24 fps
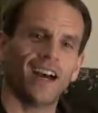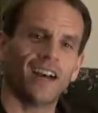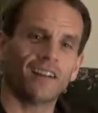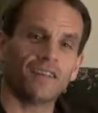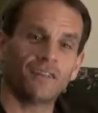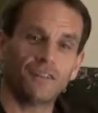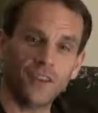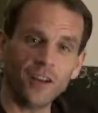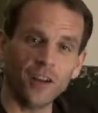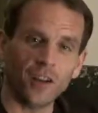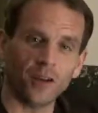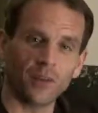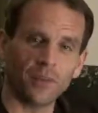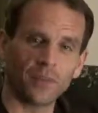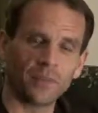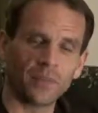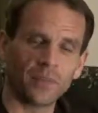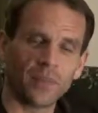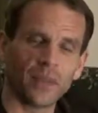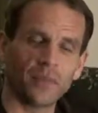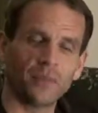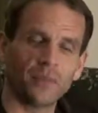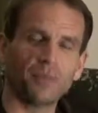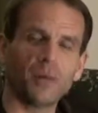film,
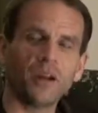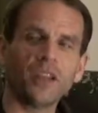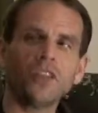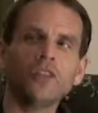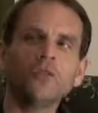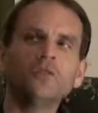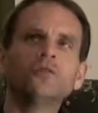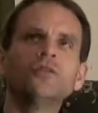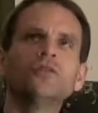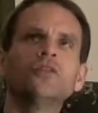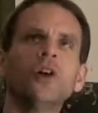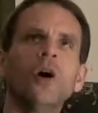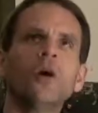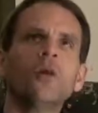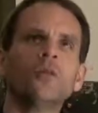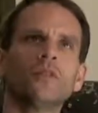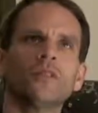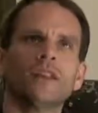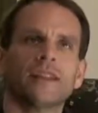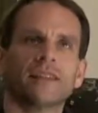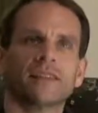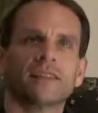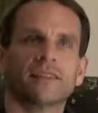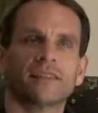but you don't
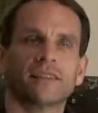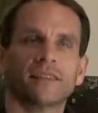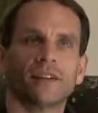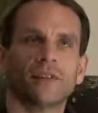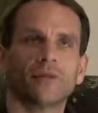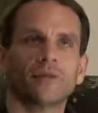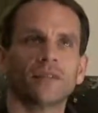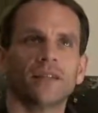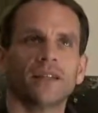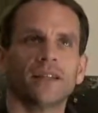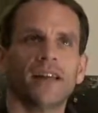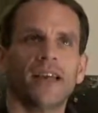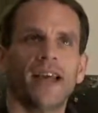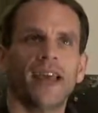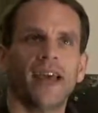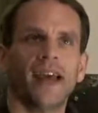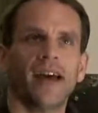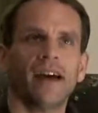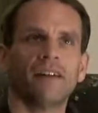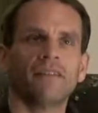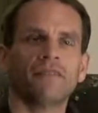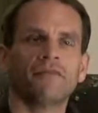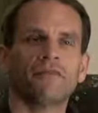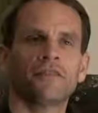necessarily
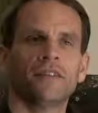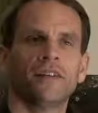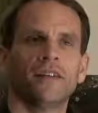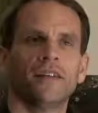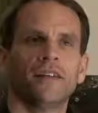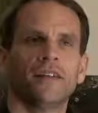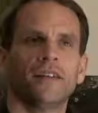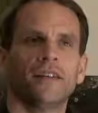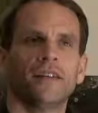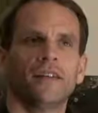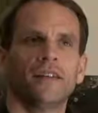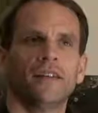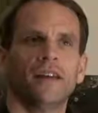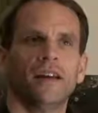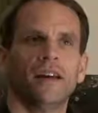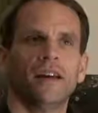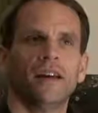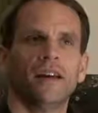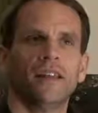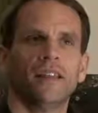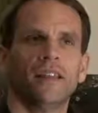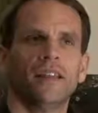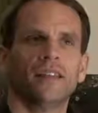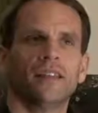have
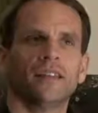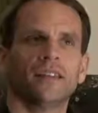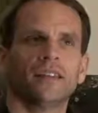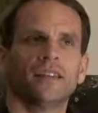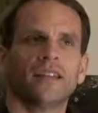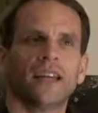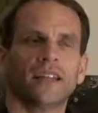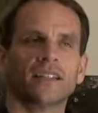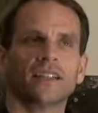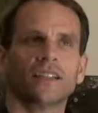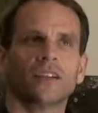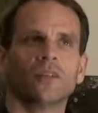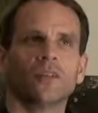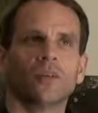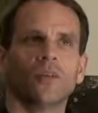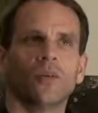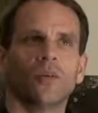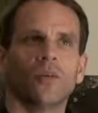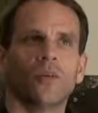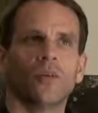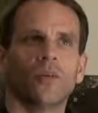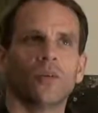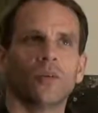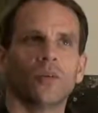the technical
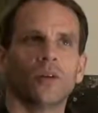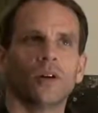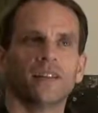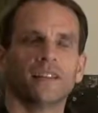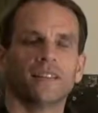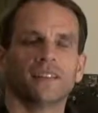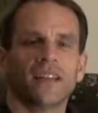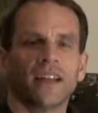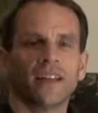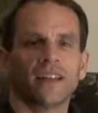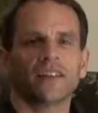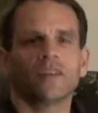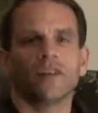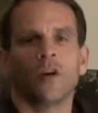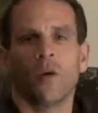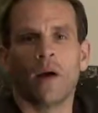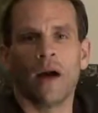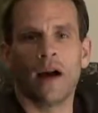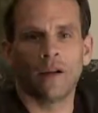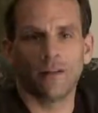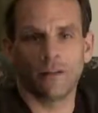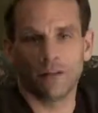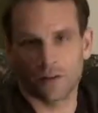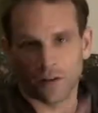or aesthetic
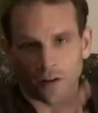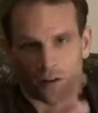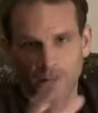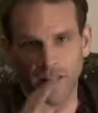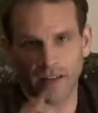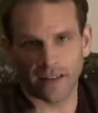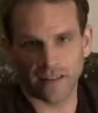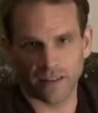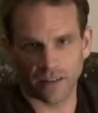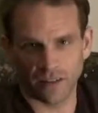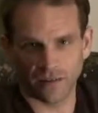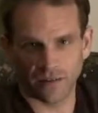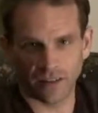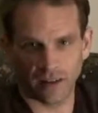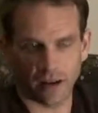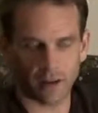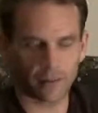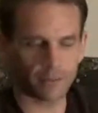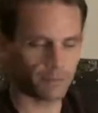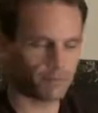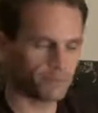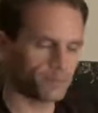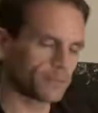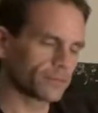know-how to figure that stuff out.
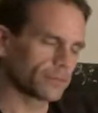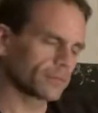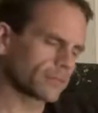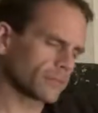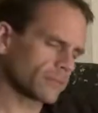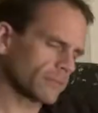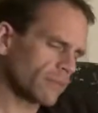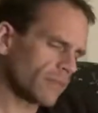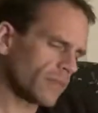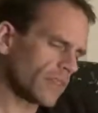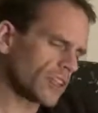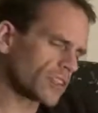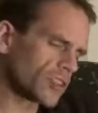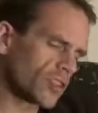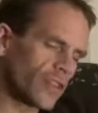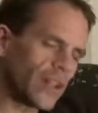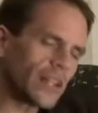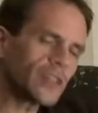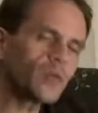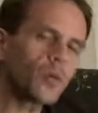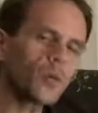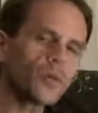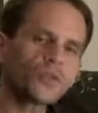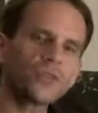So
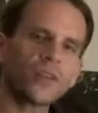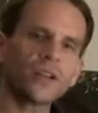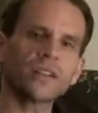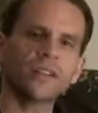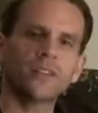that's what we're trying